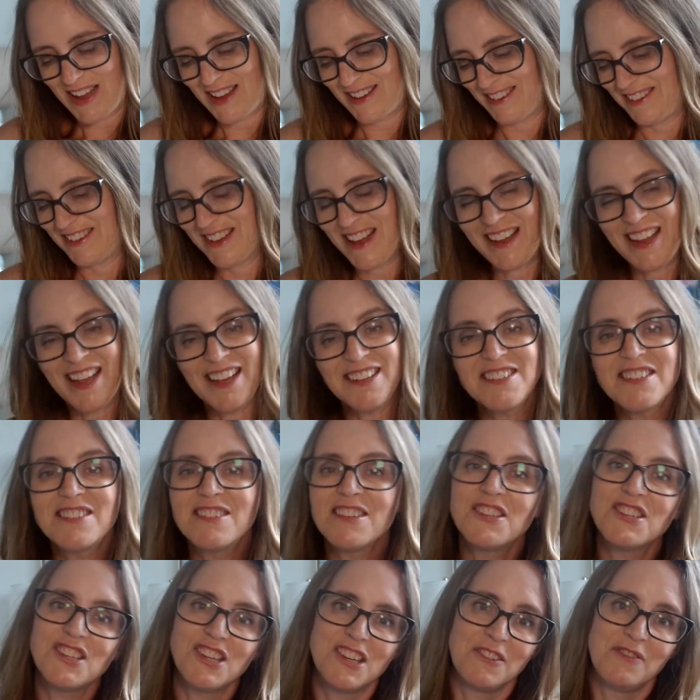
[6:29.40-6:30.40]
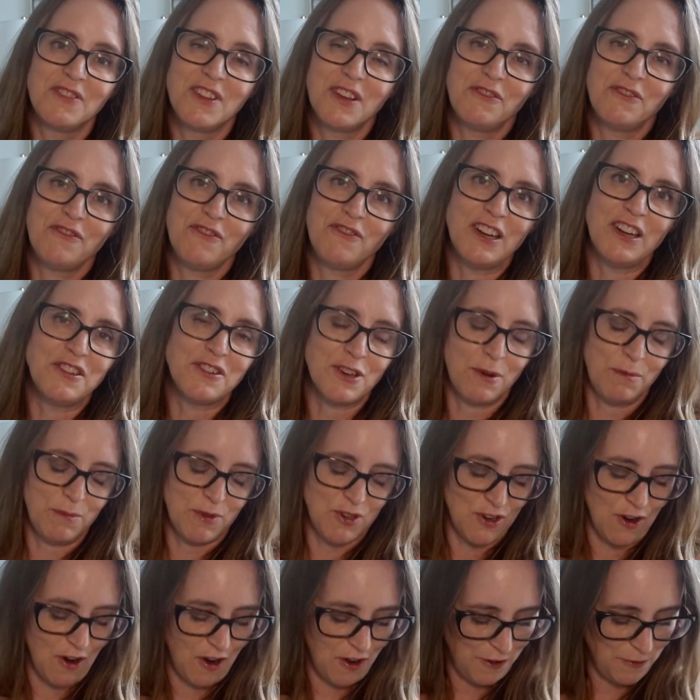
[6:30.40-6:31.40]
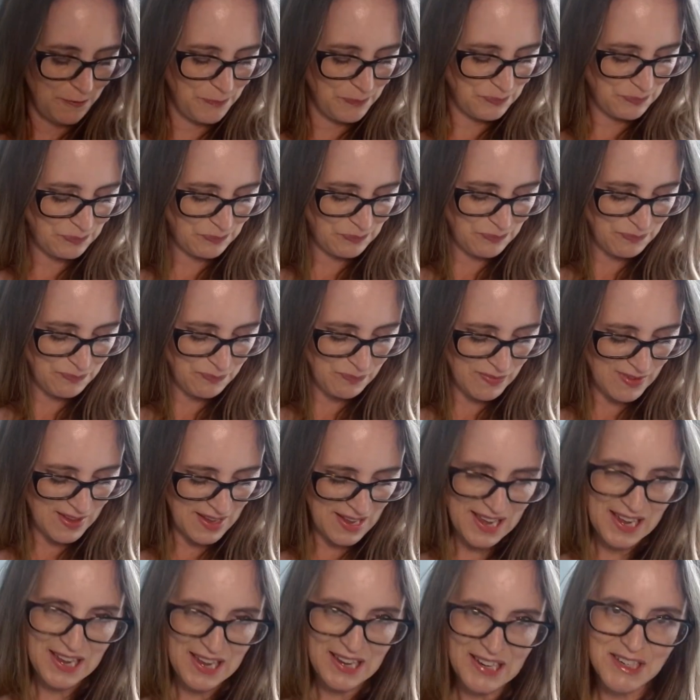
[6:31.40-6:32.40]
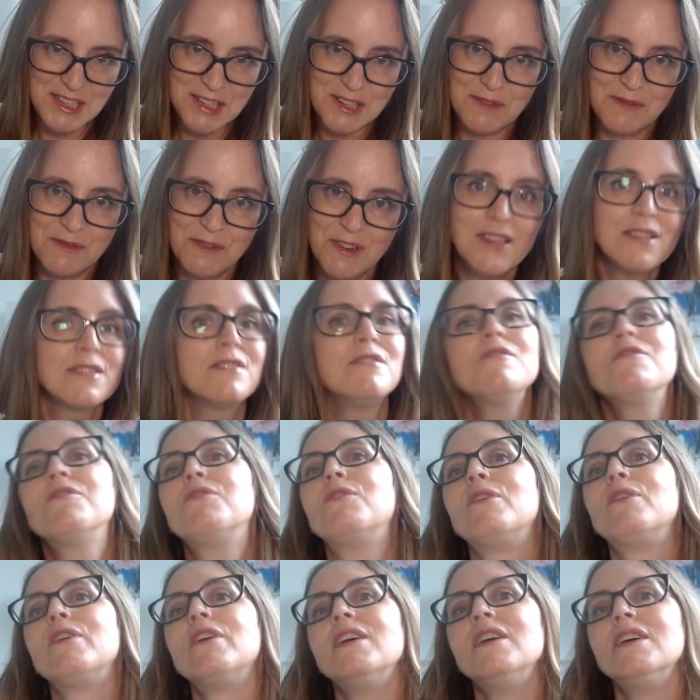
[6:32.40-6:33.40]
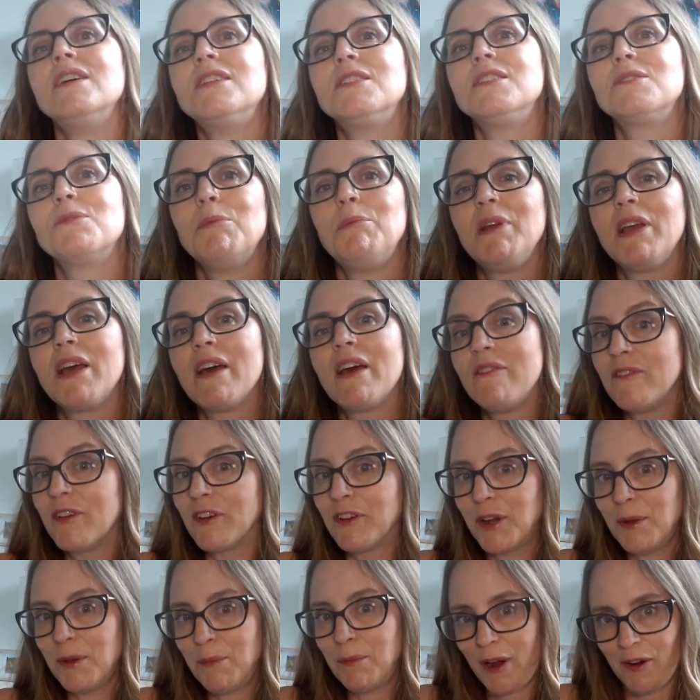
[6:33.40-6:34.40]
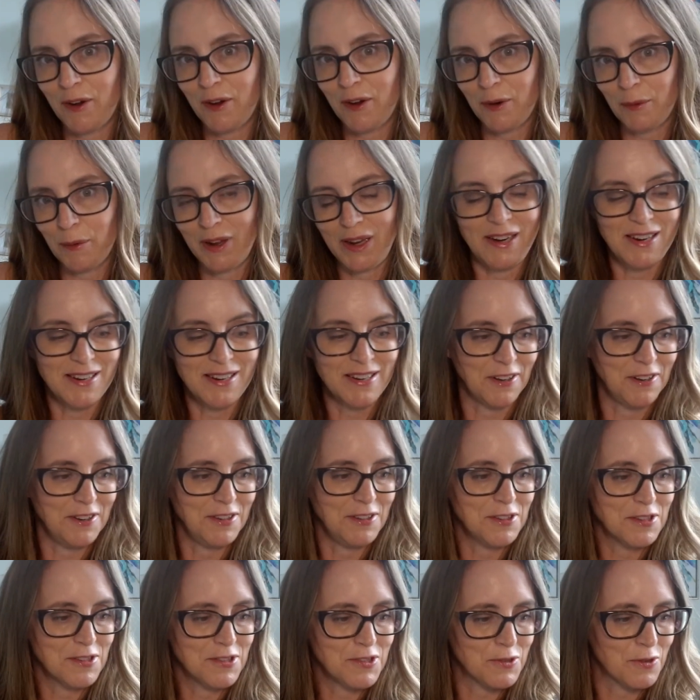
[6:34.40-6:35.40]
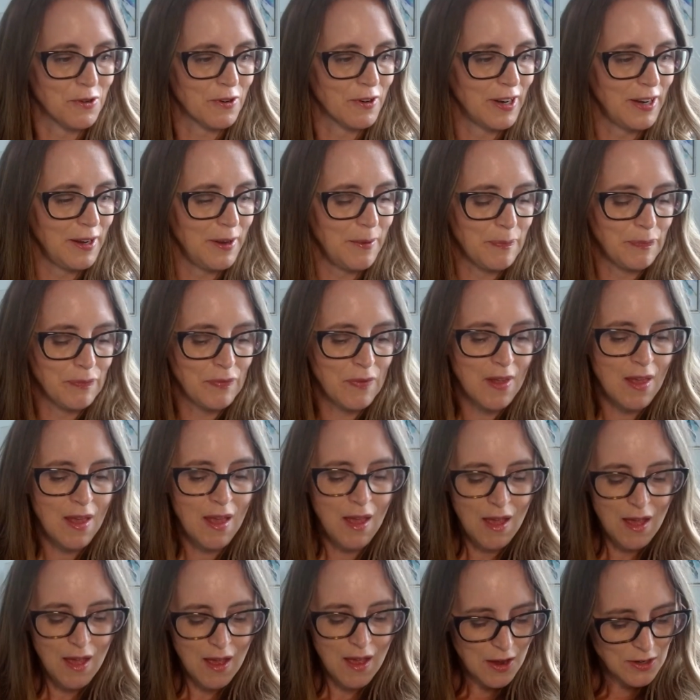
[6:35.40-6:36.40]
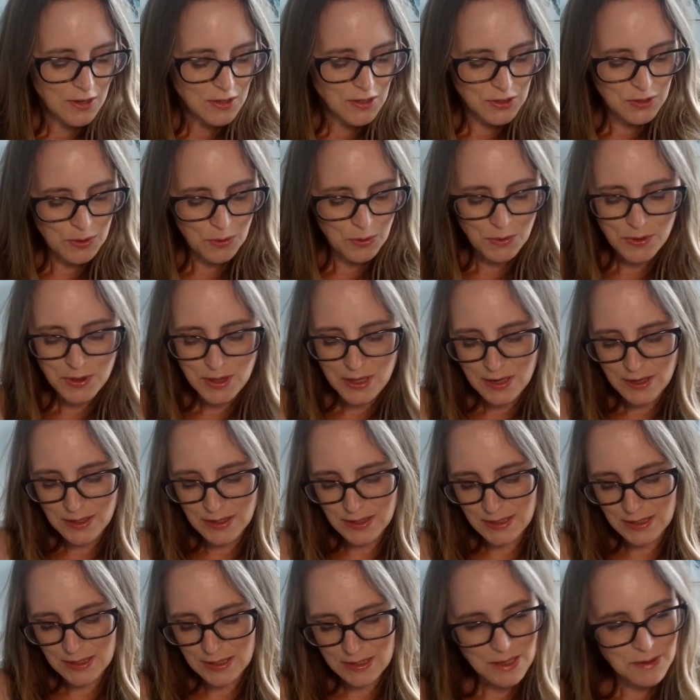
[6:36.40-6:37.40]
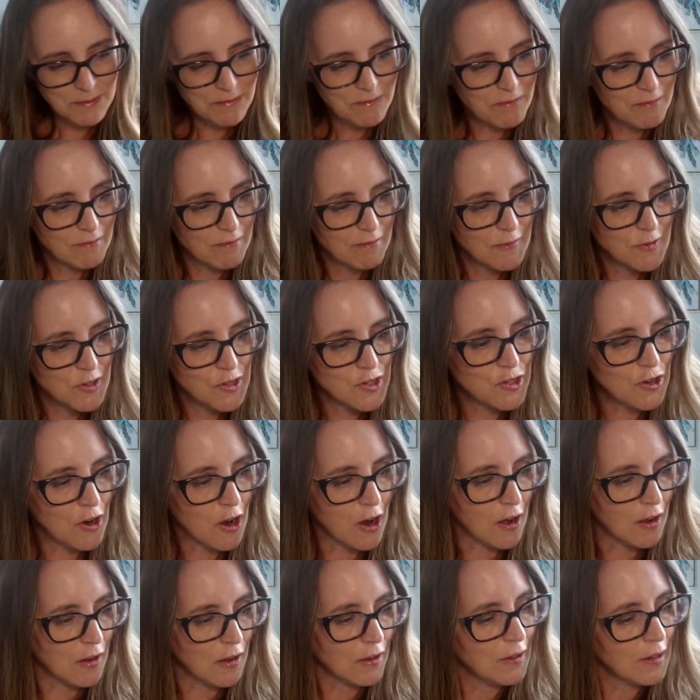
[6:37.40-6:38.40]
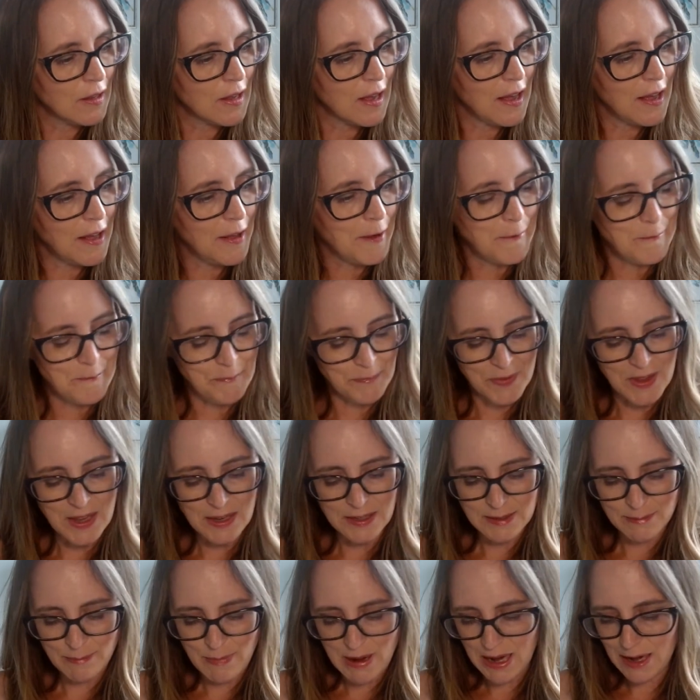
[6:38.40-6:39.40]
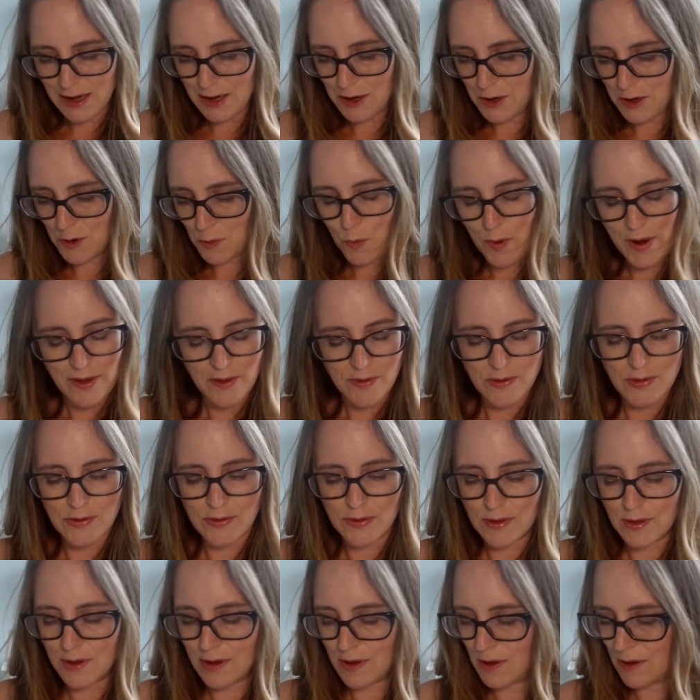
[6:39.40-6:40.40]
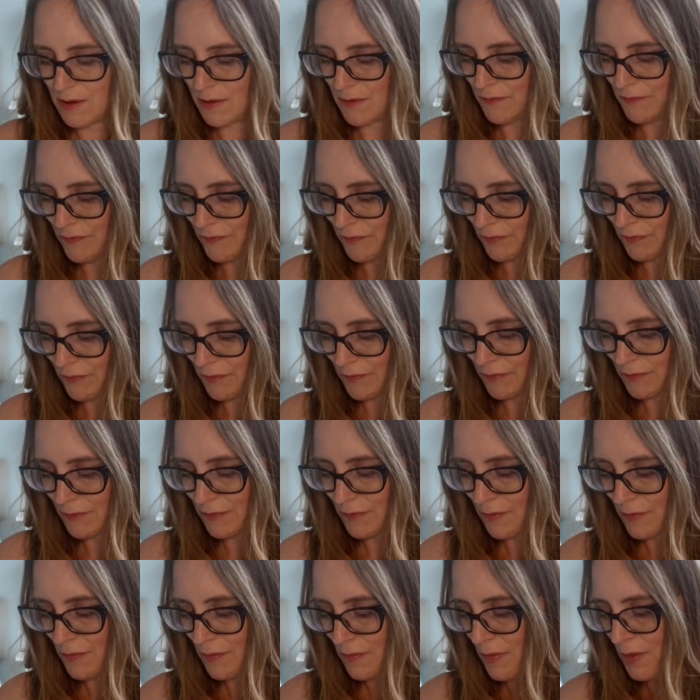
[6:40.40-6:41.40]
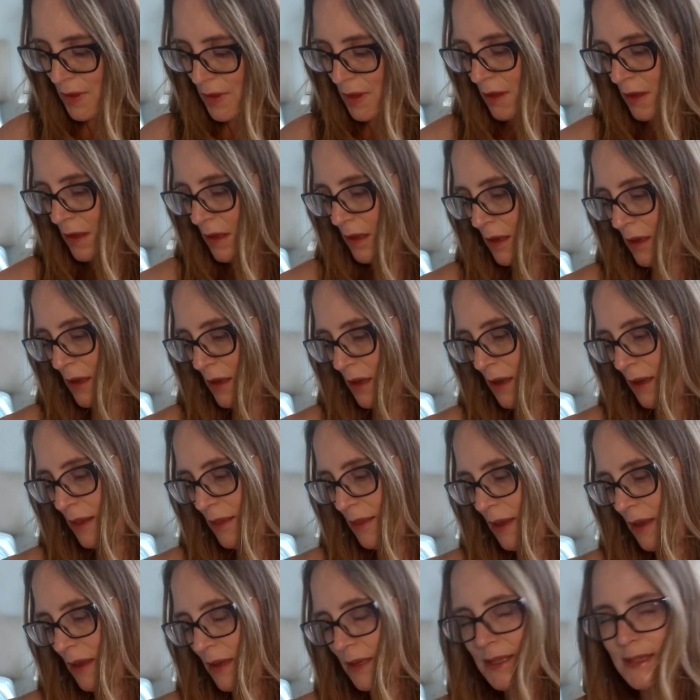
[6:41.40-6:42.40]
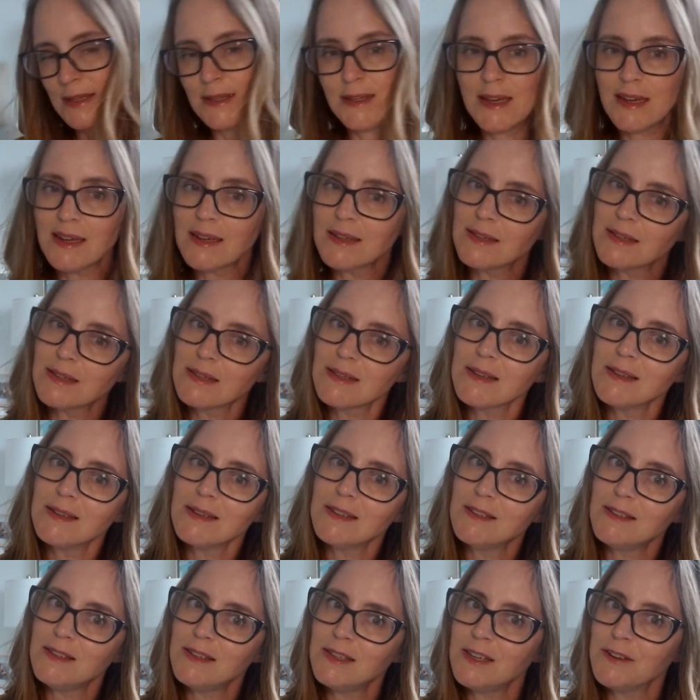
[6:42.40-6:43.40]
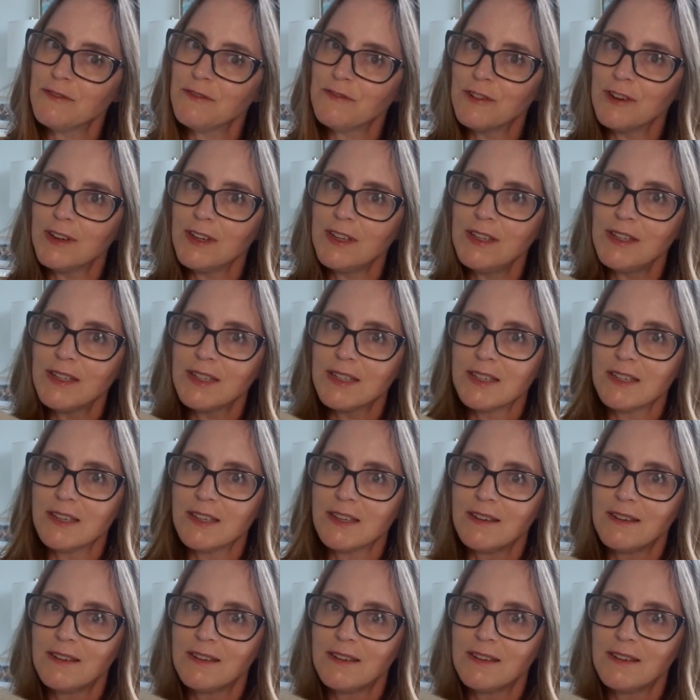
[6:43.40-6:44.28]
I guess, the friendship shawl. And the reason for it will become very apparent when I tell you the story. So this shawl is made with, I think, 6 different